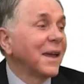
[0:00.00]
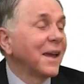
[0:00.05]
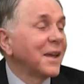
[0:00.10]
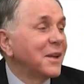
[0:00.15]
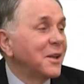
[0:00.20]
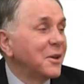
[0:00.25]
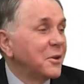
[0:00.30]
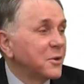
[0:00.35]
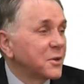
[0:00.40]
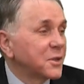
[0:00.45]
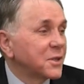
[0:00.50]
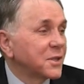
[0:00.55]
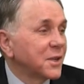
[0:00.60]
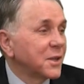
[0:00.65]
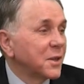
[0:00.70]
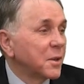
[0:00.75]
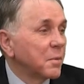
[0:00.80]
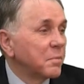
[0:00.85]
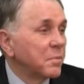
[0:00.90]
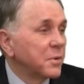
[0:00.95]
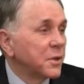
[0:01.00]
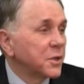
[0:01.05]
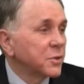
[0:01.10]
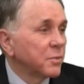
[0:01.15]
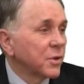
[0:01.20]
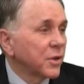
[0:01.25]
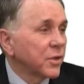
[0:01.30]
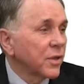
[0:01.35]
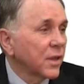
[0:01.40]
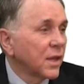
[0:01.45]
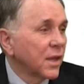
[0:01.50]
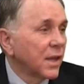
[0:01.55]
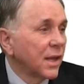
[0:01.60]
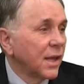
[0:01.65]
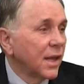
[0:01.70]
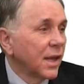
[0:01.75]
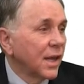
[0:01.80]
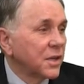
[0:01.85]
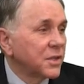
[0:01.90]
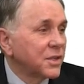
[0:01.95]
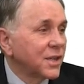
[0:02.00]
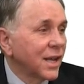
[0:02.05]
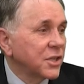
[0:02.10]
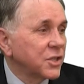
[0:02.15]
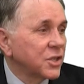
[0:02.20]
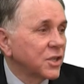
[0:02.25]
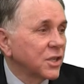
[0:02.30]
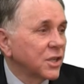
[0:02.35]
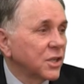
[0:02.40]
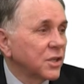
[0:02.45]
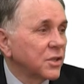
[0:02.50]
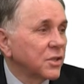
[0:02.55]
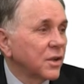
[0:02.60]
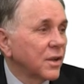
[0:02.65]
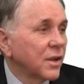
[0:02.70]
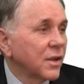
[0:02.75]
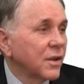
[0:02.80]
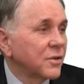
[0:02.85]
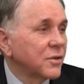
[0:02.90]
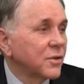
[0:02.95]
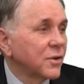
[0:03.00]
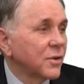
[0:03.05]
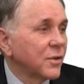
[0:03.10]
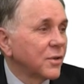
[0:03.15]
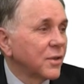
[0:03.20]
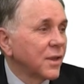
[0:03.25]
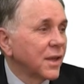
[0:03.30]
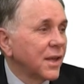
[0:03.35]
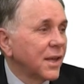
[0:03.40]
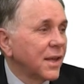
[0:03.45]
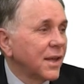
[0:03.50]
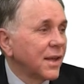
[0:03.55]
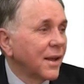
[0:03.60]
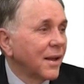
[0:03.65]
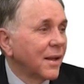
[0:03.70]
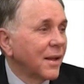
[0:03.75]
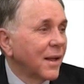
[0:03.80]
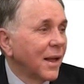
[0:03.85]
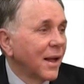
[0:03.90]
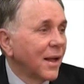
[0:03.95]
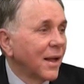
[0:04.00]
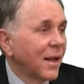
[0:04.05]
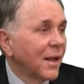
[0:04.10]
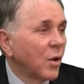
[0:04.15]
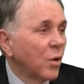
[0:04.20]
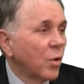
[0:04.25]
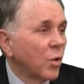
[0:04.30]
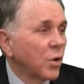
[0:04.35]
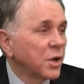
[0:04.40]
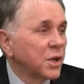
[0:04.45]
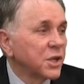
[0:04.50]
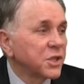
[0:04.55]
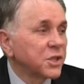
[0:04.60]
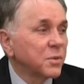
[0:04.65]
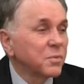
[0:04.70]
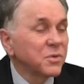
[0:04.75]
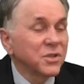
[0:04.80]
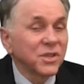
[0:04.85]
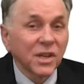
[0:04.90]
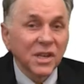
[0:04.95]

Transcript: And here you see the bismuth attaching to the uh, organisms.